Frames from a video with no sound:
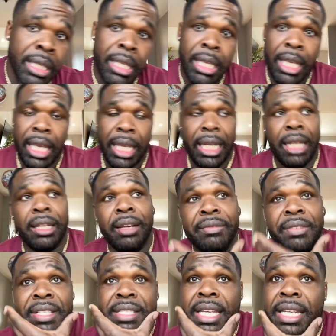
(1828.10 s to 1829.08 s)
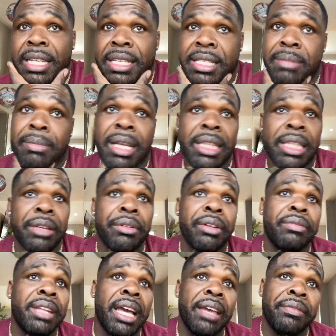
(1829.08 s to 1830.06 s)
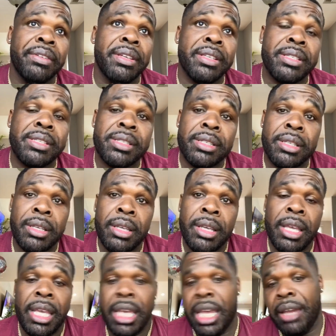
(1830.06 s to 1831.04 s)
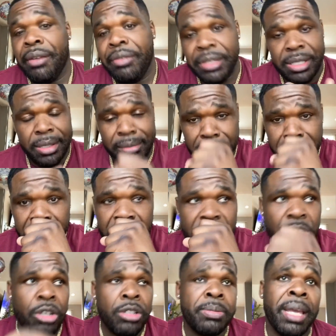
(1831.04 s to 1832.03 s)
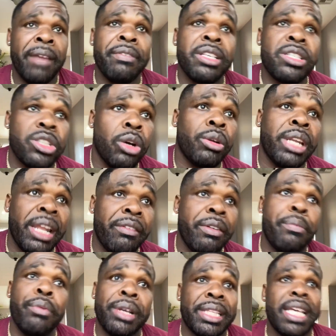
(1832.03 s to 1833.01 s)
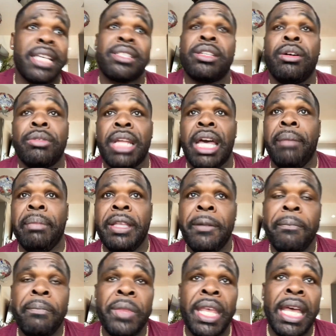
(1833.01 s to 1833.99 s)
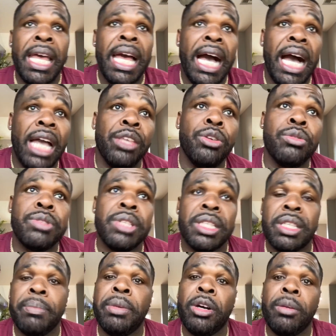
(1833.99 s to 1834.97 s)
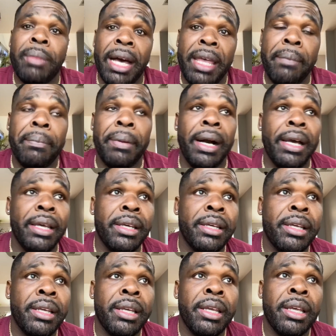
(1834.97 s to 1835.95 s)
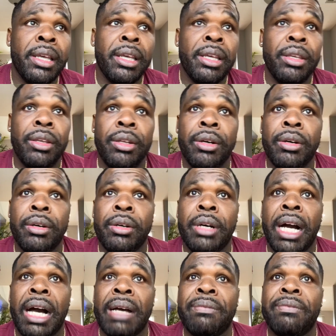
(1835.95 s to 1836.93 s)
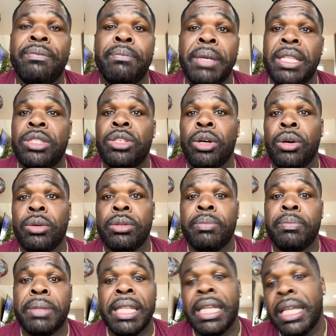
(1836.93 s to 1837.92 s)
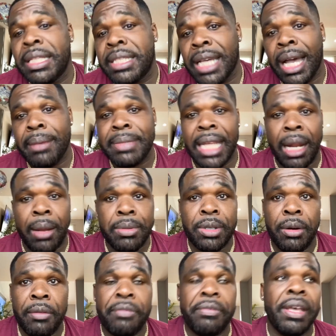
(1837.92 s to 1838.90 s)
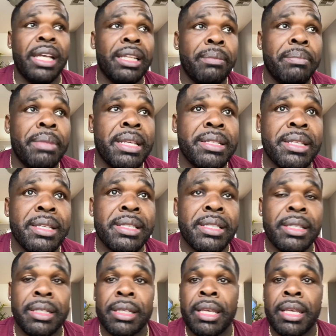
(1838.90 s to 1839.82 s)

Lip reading: and I love to say this, and my theory of life is every stone and every brick that's thrown at me, I use it to build my empire. You know, I've been told plenty of times that I was going to fail in business, and